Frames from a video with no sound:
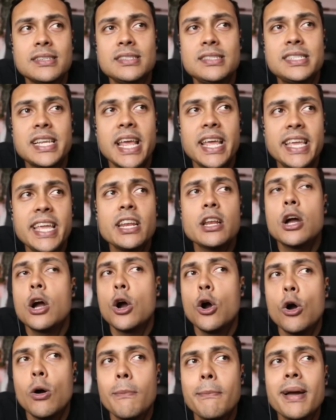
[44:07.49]
Take it
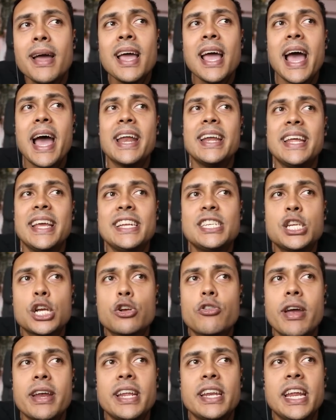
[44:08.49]
home and
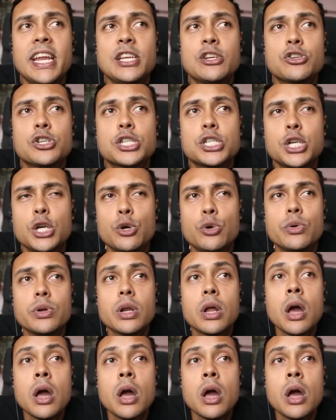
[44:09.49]
integrate it in your suit.